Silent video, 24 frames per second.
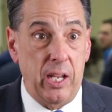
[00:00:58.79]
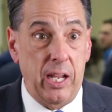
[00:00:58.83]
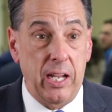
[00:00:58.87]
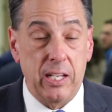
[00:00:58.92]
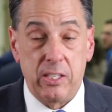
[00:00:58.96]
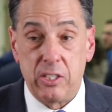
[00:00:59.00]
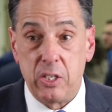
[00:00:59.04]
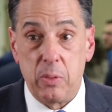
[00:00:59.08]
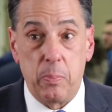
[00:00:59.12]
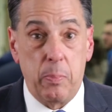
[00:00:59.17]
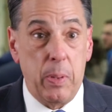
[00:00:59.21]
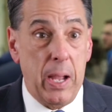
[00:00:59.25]

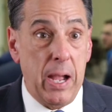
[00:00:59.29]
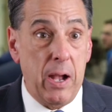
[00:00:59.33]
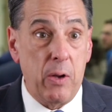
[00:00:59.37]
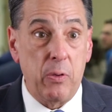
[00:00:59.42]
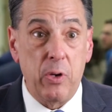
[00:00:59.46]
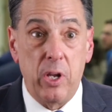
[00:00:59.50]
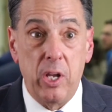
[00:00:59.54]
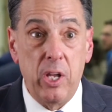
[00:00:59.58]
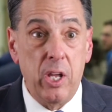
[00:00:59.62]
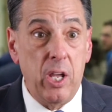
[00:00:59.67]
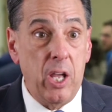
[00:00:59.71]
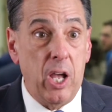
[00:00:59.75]
it's
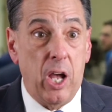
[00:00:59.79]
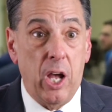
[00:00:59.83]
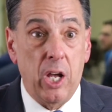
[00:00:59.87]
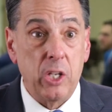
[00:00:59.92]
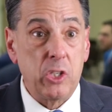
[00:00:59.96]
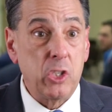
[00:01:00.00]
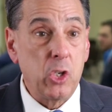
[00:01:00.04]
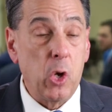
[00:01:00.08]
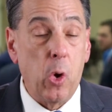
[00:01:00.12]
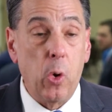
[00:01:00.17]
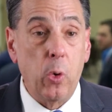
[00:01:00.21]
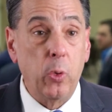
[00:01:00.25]
about
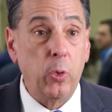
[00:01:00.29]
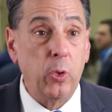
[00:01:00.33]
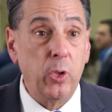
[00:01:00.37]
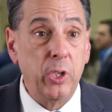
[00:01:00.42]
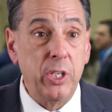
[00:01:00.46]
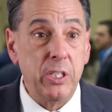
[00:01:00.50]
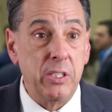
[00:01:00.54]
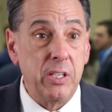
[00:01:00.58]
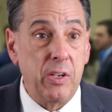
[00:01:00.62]
a totally